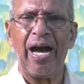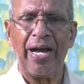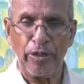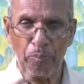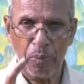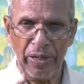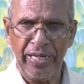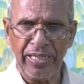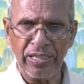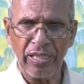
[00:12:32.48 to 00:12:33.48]
and
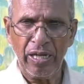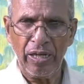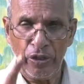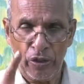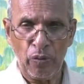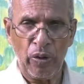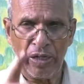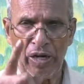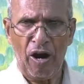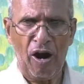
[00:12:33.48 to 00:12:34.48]
please your
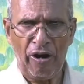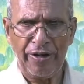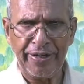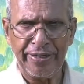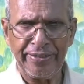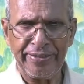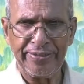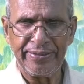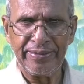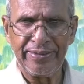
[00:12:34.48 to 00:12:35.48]
God.
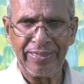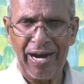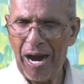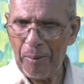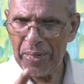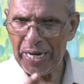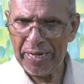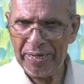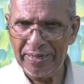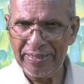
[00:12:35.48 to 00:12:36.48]

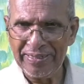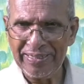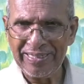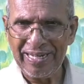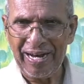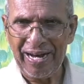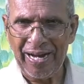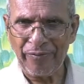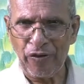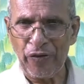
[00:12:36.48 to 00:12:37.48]
Amen.
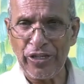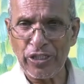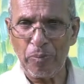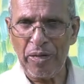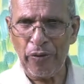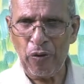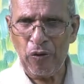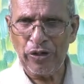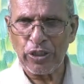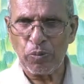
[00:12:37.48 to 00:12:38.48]
And for this, may the
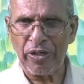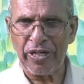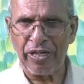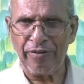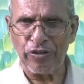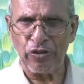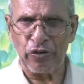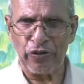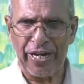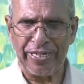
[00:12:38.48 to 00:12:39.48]
Holy Spirit give
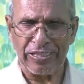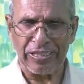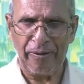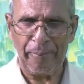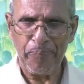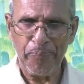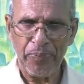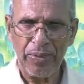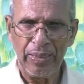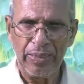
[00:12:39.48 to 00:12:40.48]
you grace.
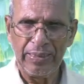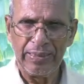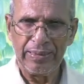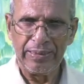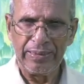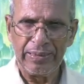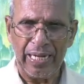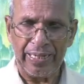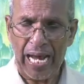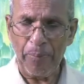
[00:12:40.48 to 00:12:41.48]

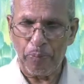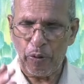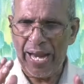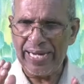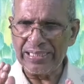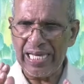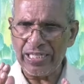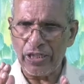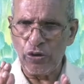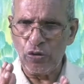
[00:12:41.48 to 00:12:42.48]
And I pray
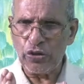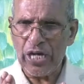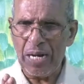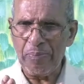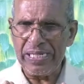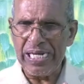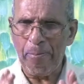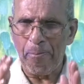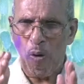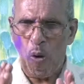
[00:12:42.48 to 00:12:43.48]
that you shall be
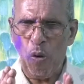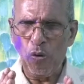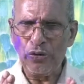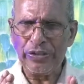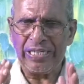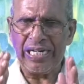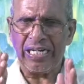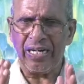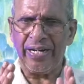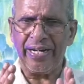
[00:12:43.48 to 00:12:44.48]
a bold
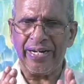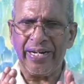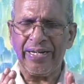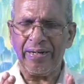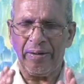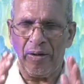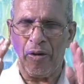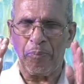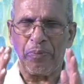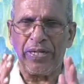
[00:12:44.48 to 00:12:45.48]
declarer,
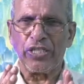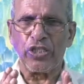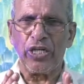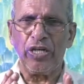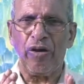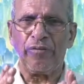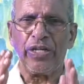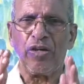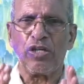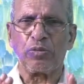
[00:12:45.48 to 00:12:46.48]
a preacher of
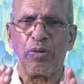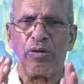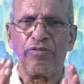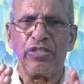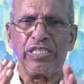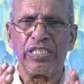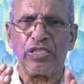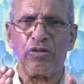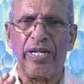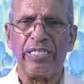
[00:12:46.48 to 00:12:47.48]
the gospel of
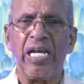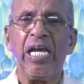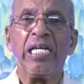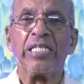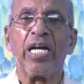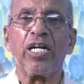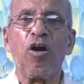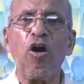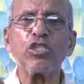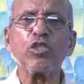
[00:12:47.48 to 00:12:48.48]
Jesus Christ. The
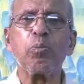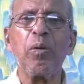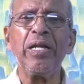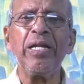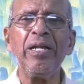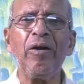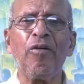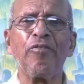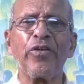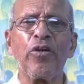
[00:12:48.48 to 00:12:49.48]
gospel
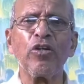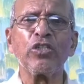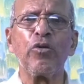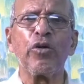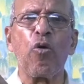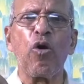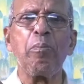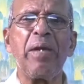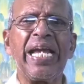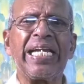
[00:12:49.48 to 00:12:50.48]
of not your
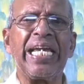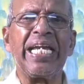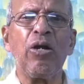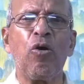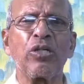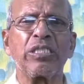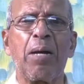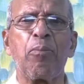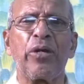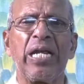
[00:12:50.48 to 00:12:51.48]
own making or
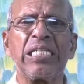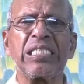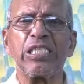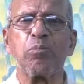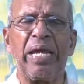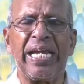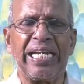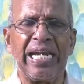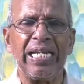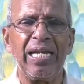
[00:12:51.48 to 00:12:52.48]
someone else's
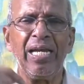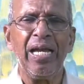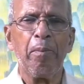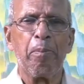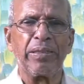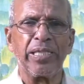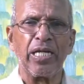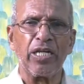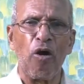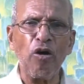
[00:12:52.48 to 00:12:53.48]
making, but the
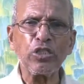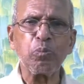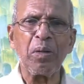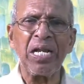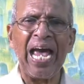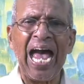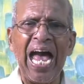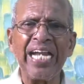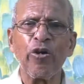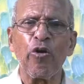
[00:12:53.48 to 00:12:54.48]
gospel
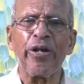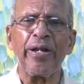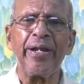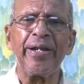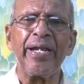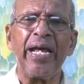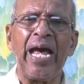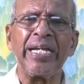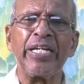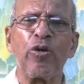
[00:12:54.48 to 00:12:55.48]

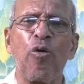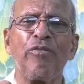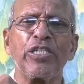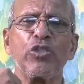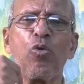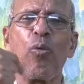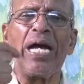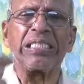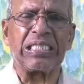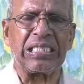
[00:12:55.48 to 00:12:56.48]
handed over to
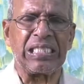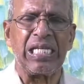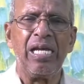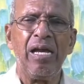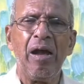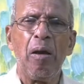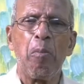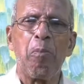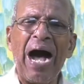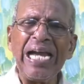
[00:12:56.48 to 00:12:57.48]
us
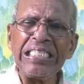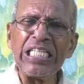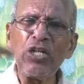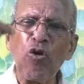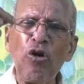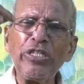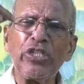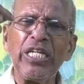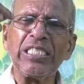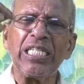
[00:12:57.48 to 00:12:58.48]
by the
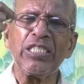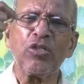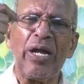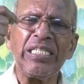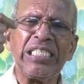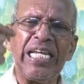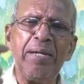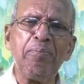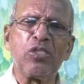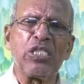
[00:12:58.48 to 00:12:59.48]
Lord Jesus Christ
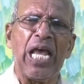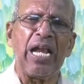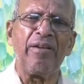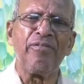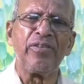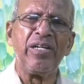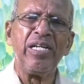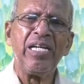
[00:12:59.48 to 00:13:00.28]
himself